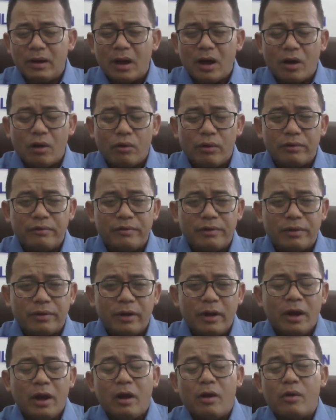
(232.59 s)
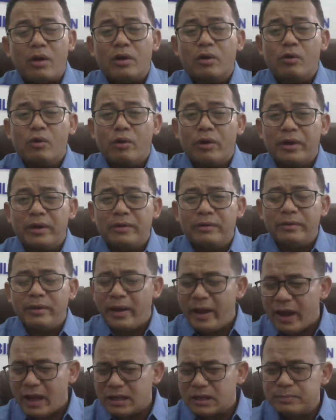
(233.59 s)
However, our coin
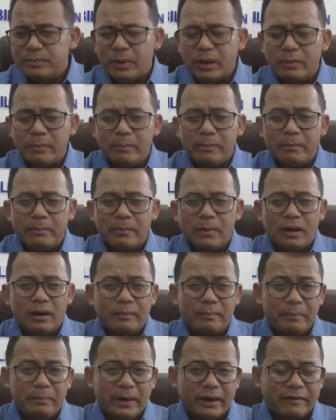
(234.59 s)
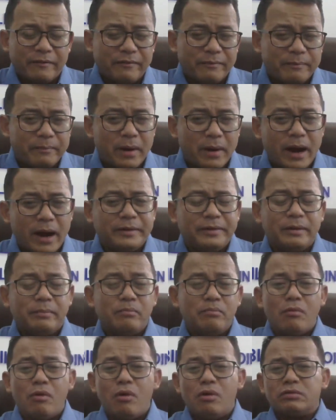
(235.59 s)
has been backed up by the
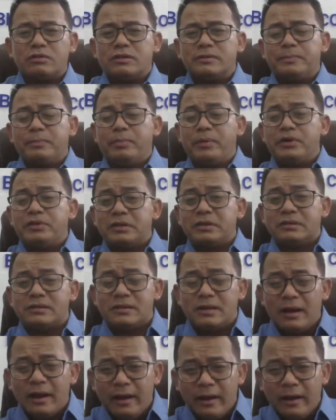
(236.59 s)
most precious